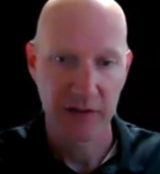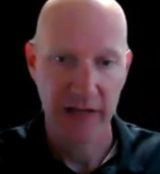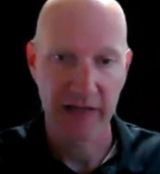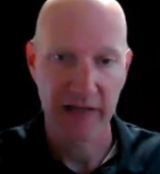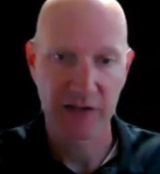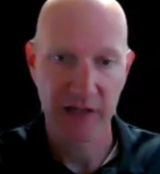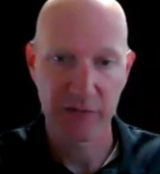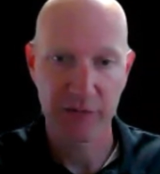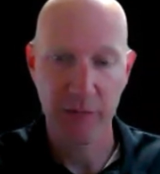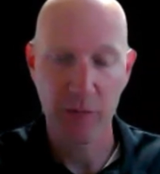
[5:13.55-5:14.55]
and it
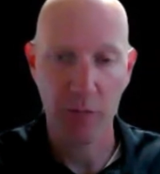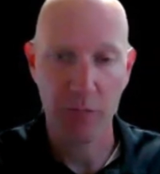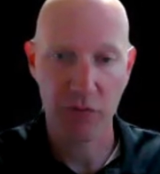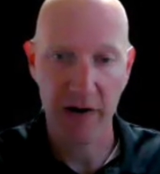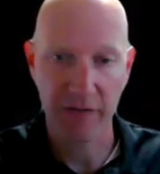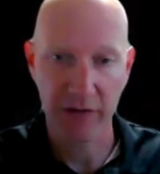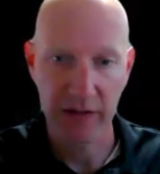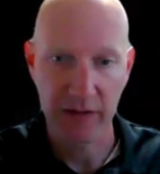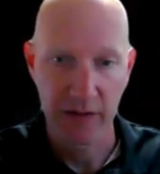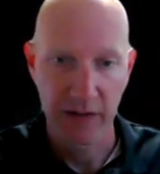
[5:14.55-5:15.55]
seems to be more
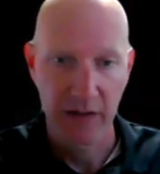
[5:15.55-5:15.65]
prevalent